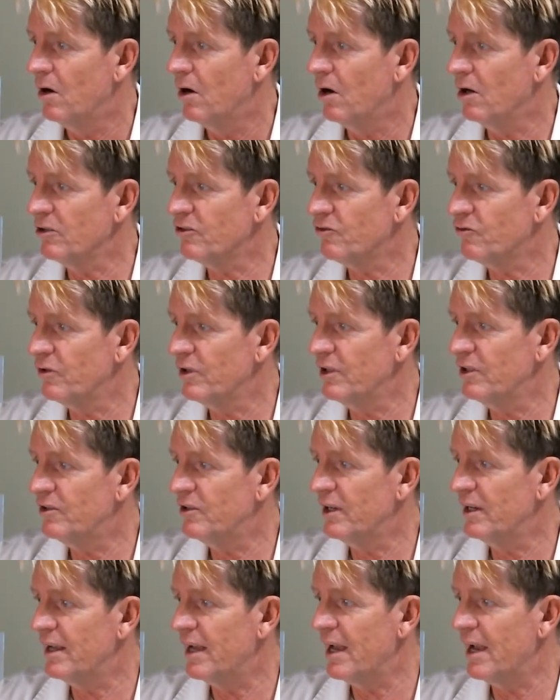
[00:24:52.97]

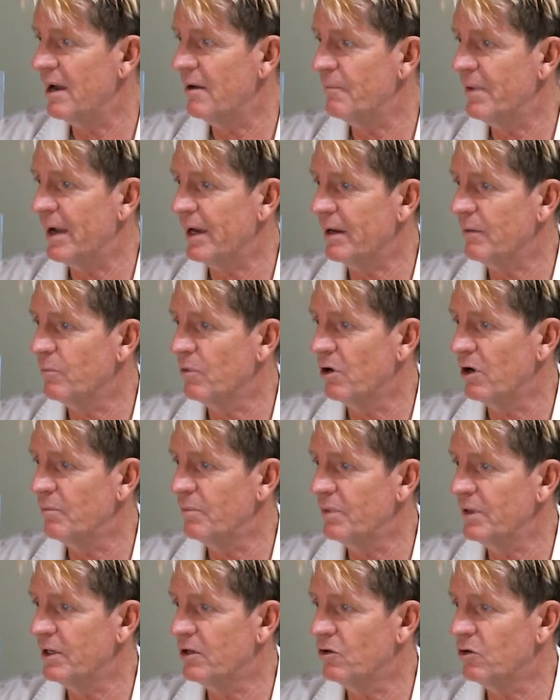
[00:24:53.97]
ostrich in outback
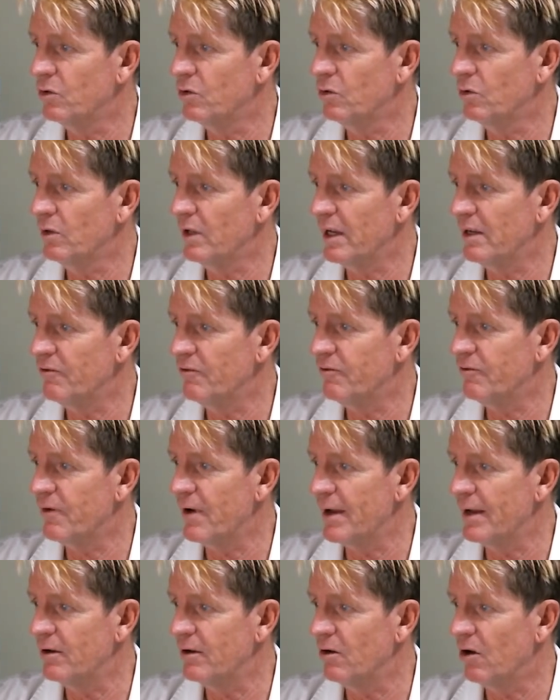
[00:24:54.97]
might be cool and
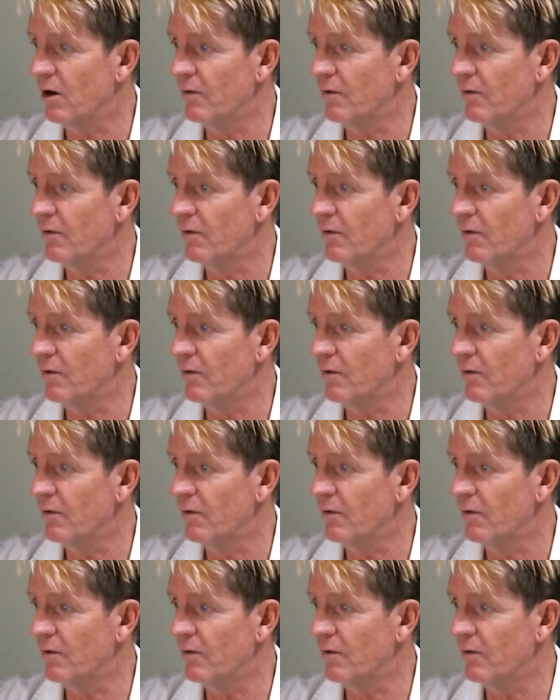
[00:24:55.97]
fun.